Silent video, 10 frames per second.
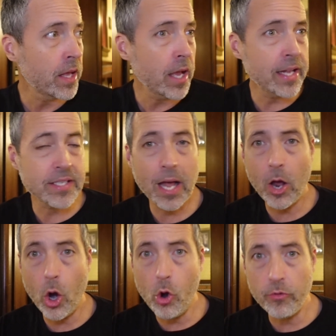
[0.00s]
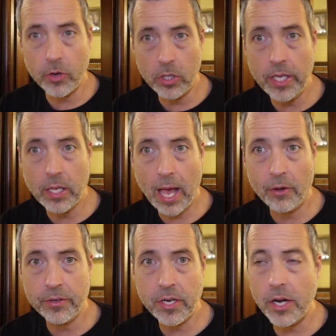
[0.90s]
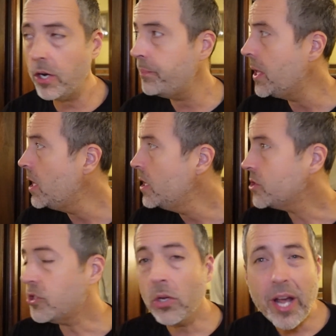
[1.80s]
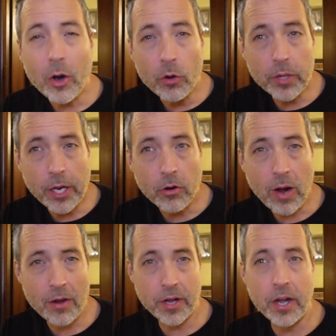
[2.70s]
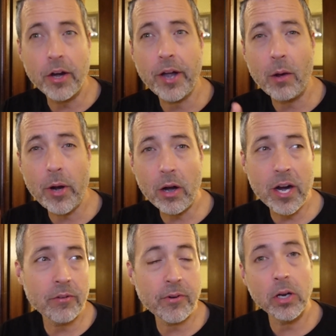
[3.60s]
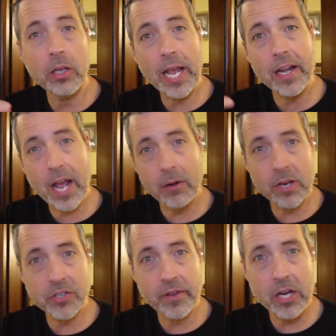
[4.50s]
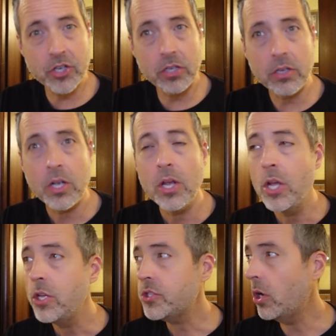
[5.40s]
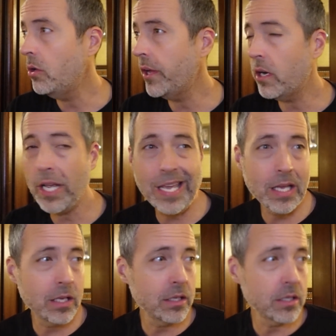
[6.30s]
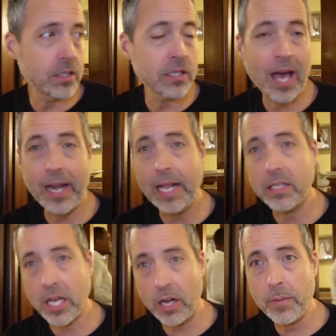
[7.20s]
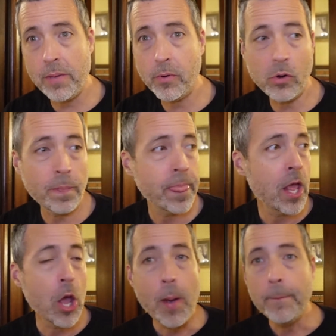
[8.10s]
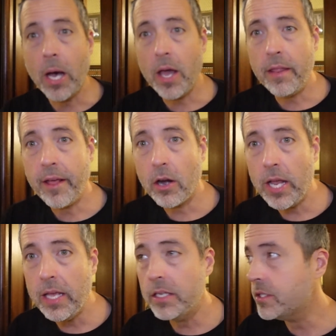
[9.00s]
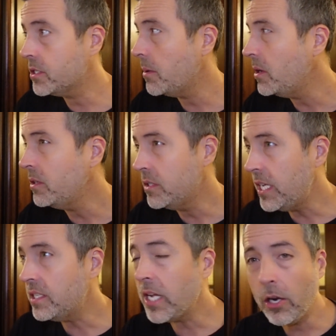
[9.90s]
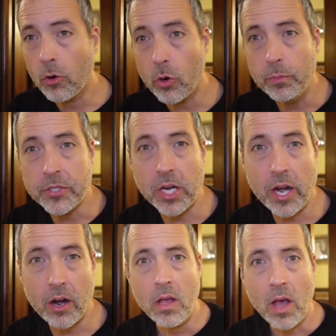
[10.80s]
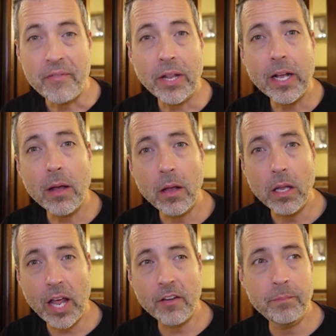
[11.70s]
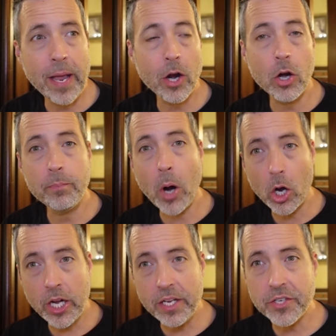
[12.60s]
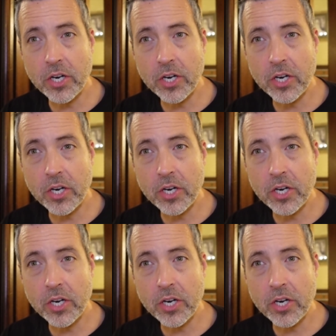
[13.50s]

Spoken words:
it's not overly loud in here. It's also not overly crowded in here now. We are here for a late night reservation, so there is not a ton of people, but there is decent groups in here. I feel like a lot of bigger parties are